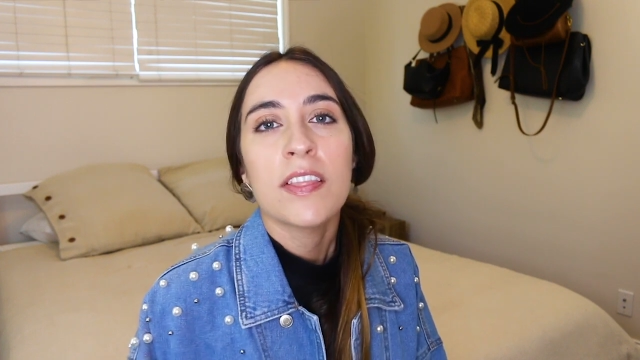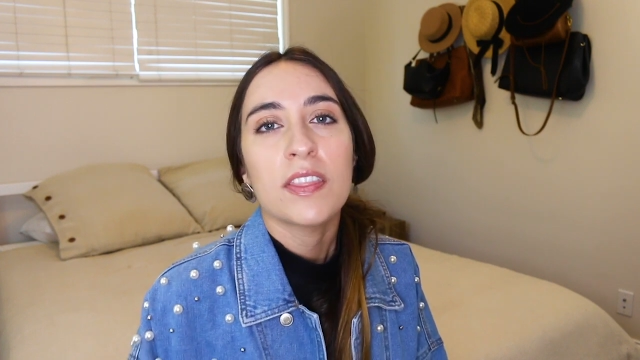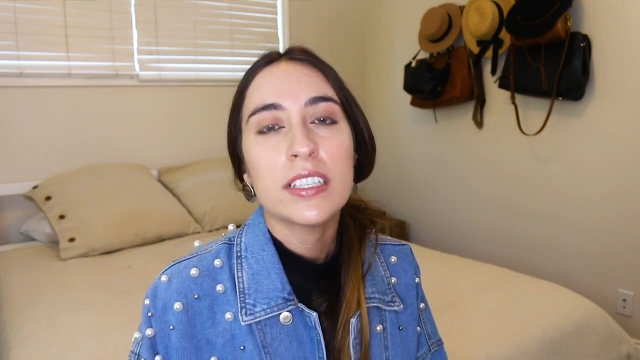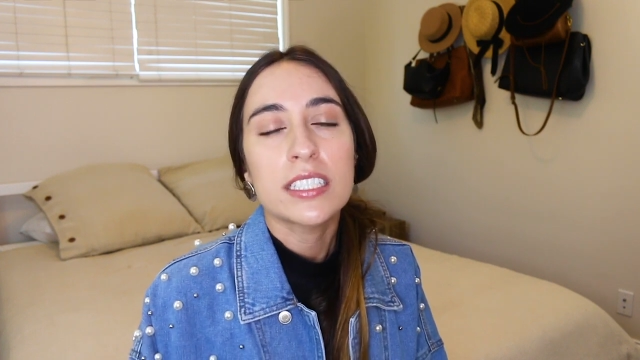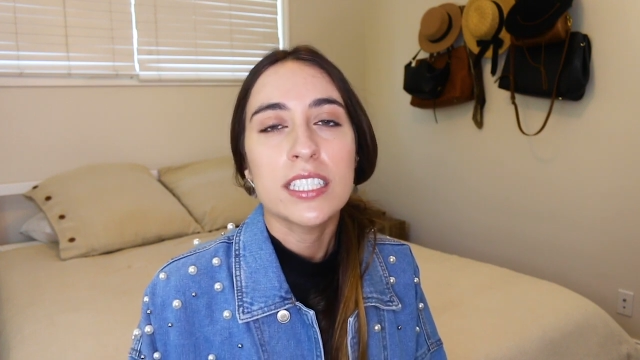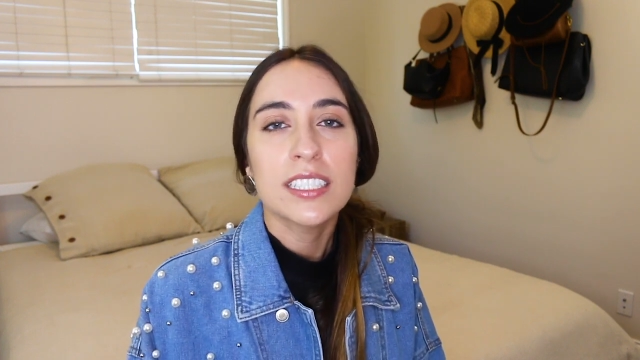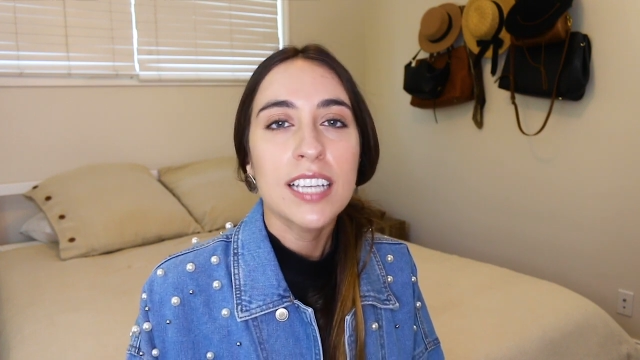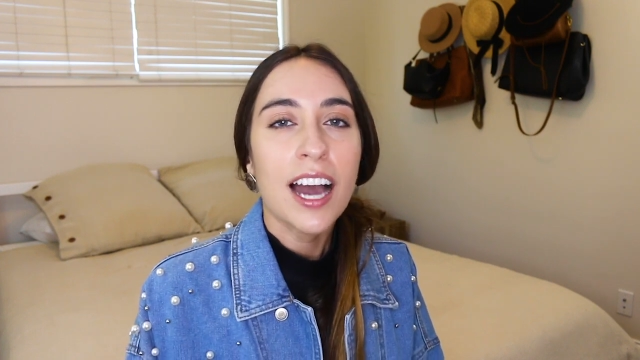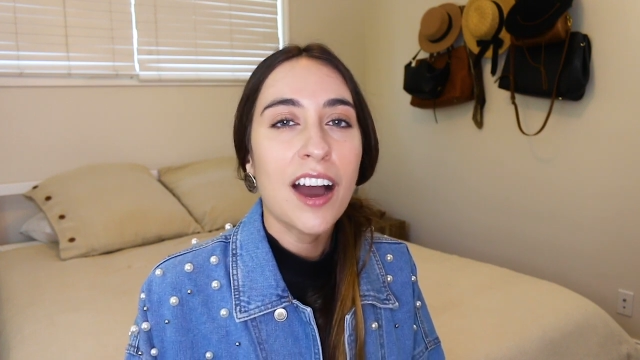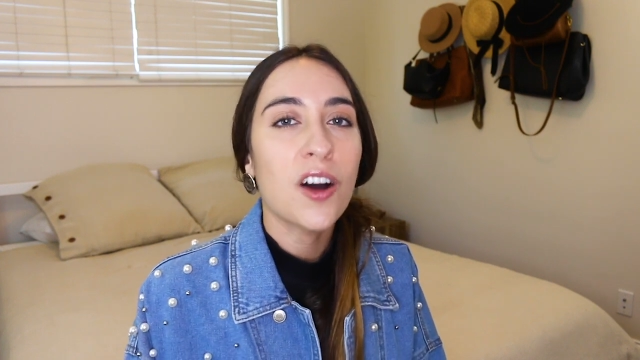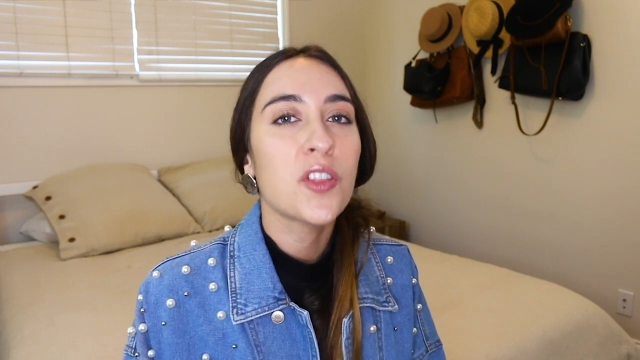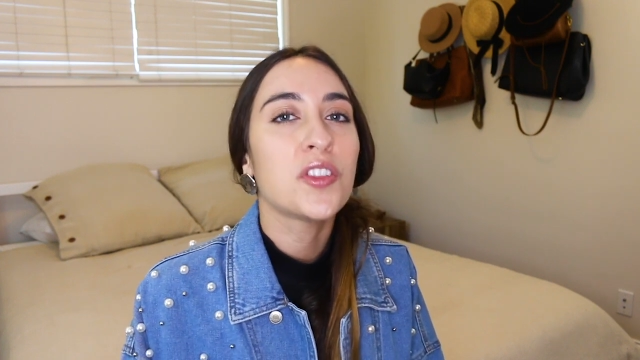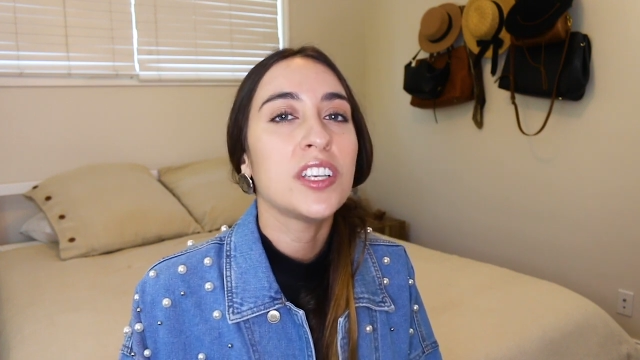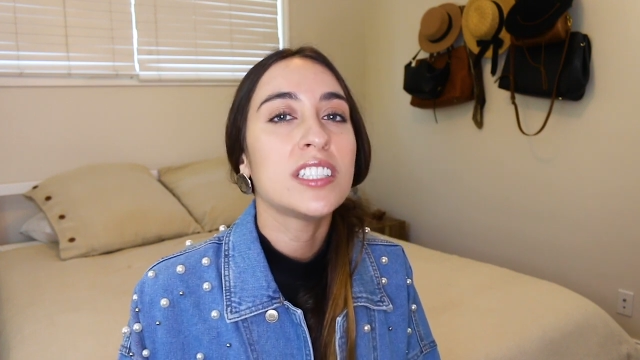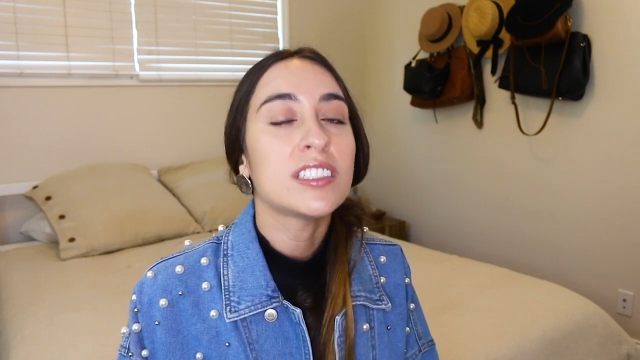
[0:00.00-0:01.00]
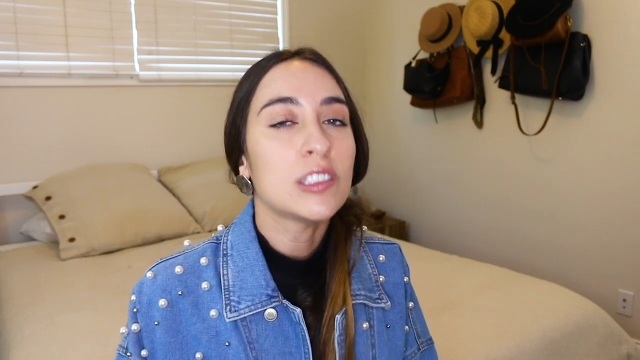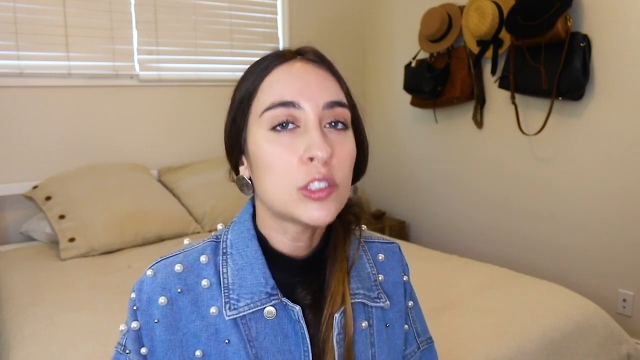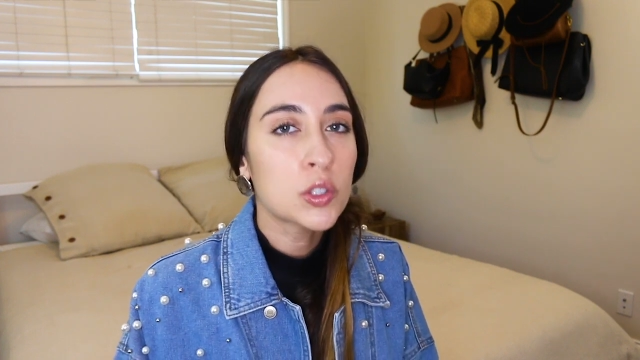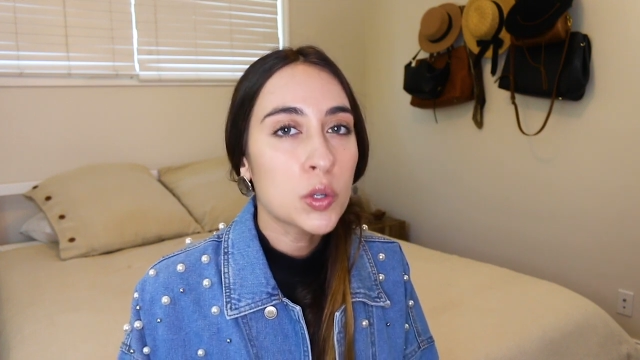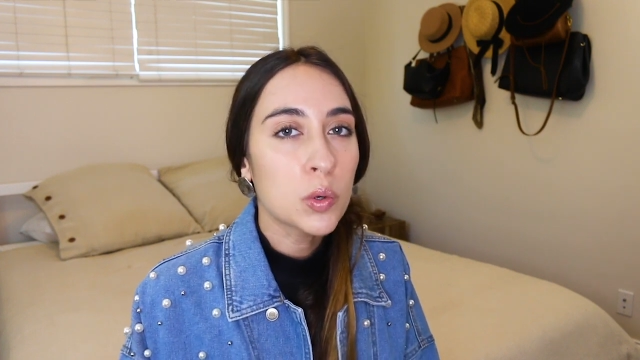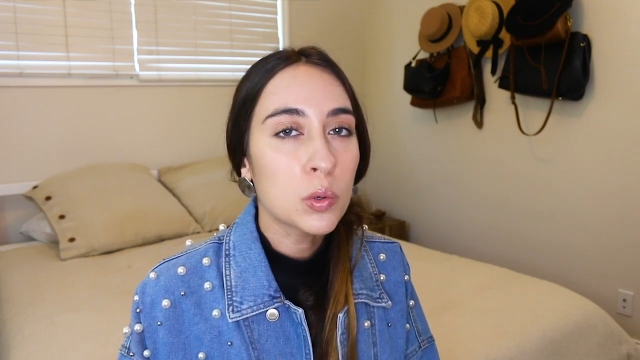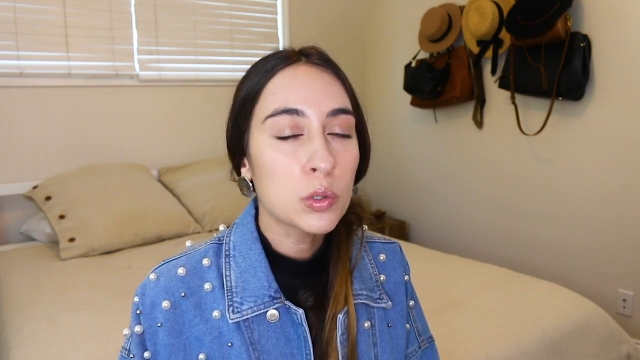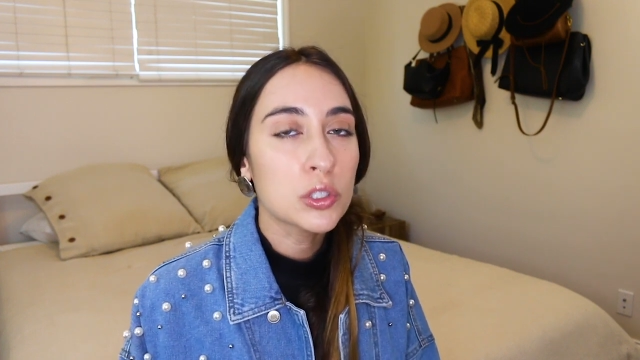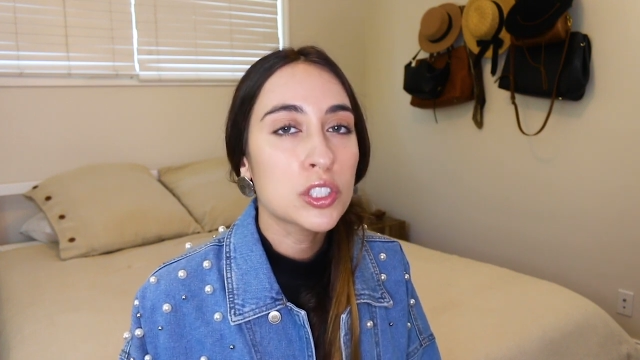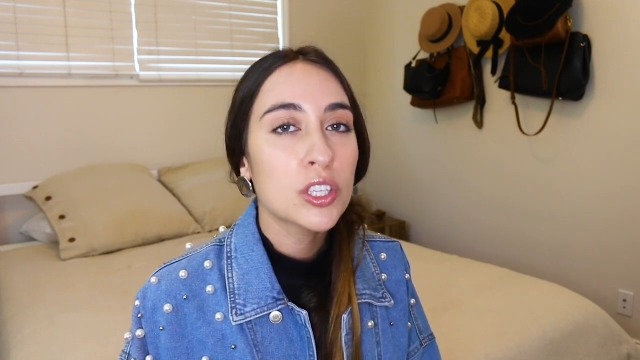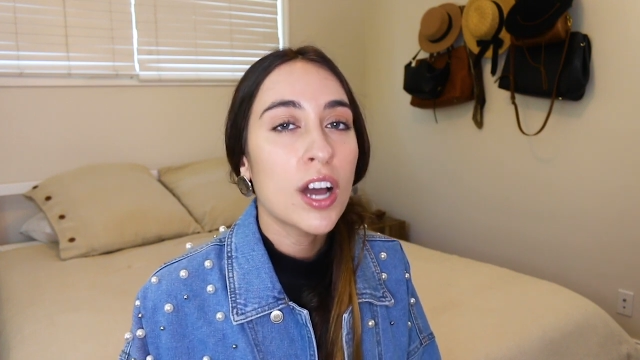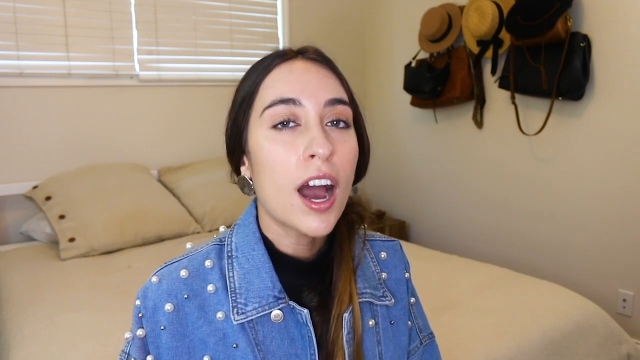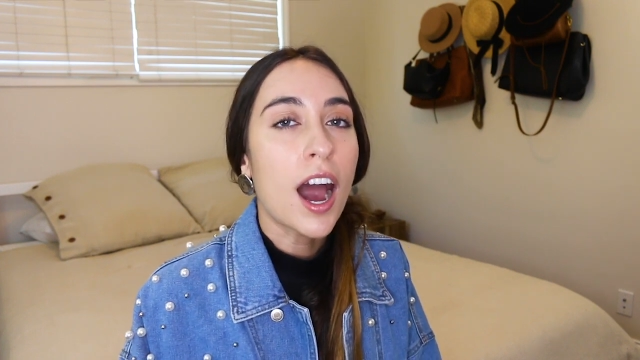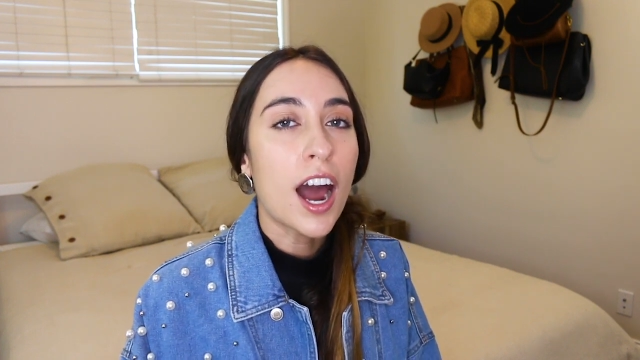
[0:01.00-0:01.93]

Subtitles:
this is how these schools